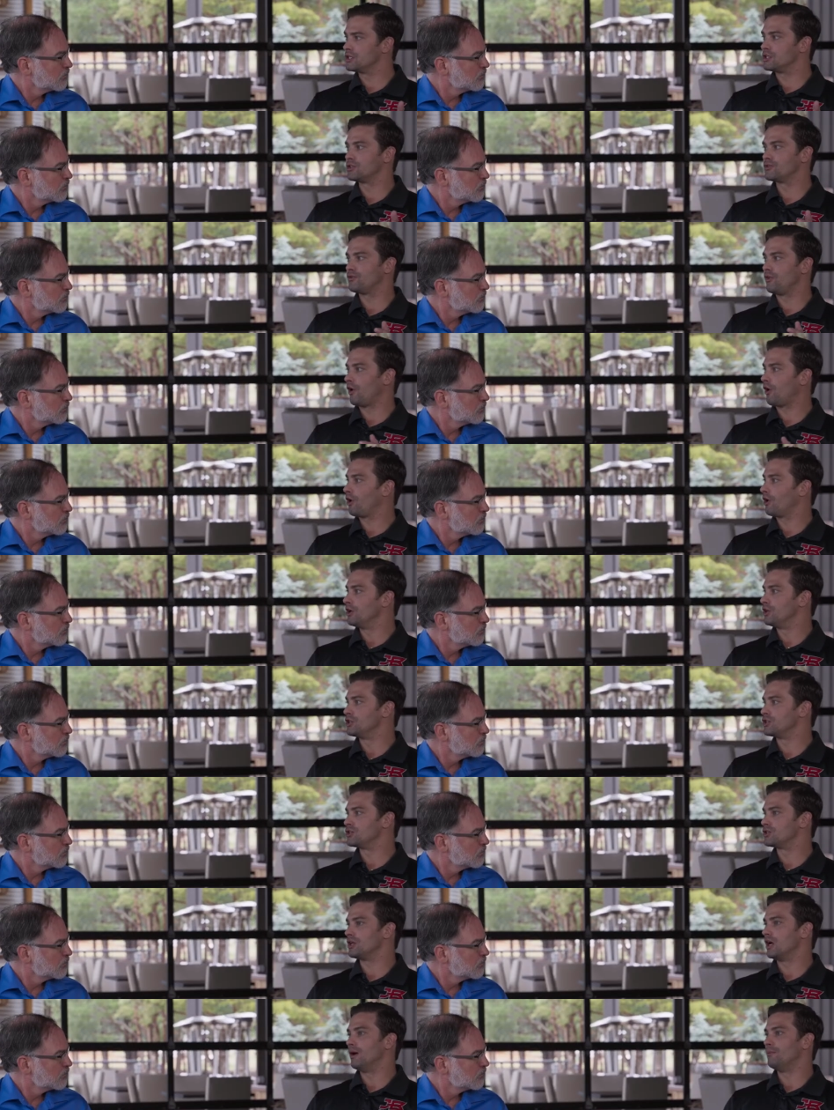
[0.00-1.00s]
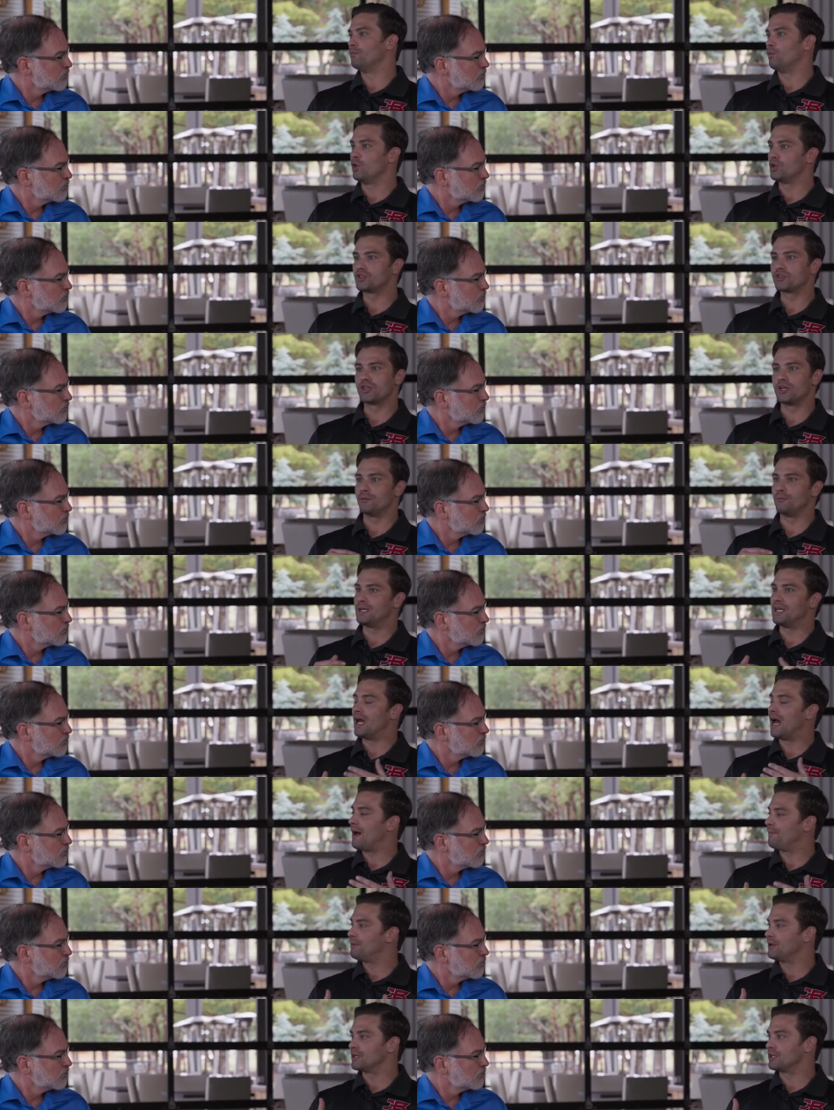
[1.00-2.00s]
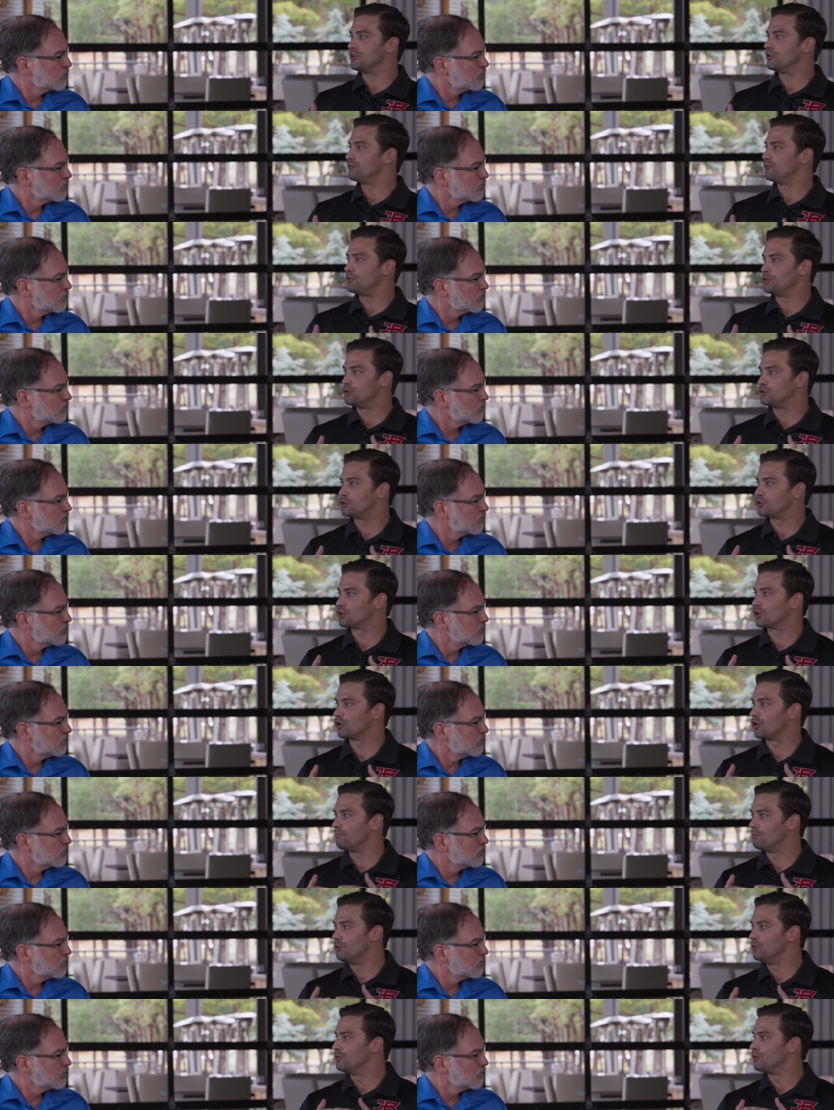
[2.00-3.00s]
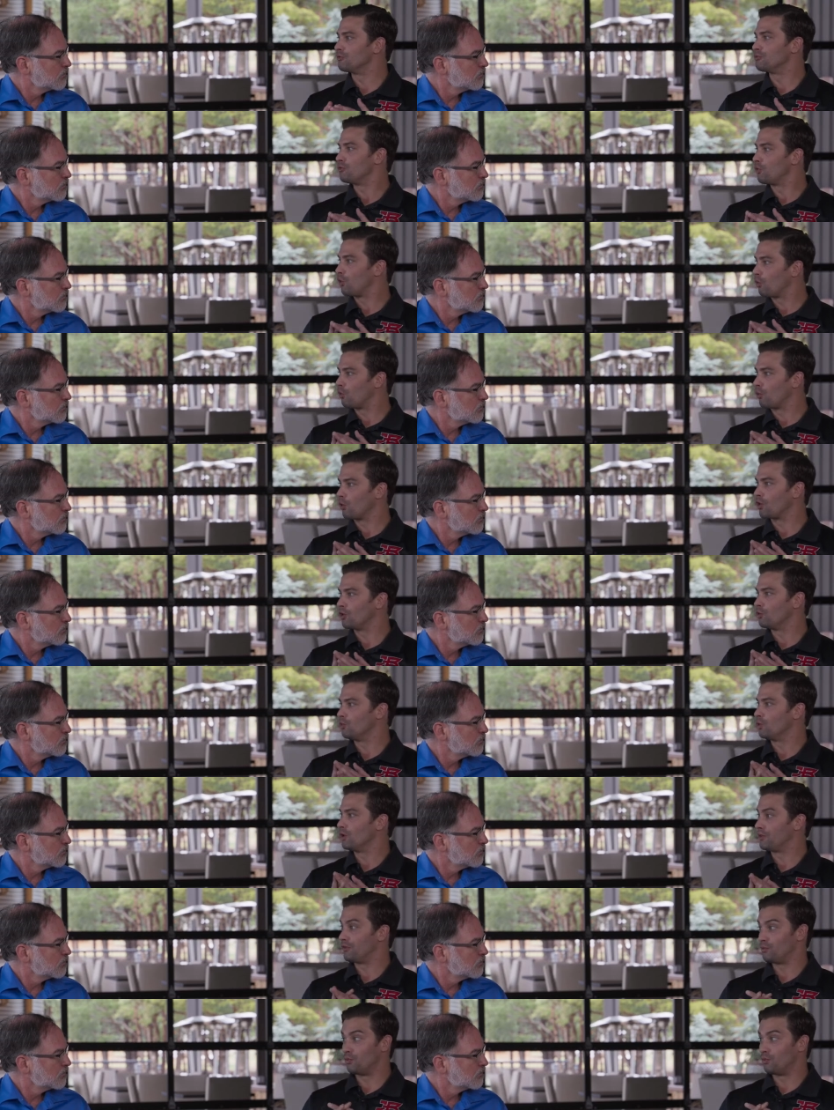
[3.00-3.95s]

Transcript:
Speaker 1: as far as um, what's going to be happening in the future moving forward with,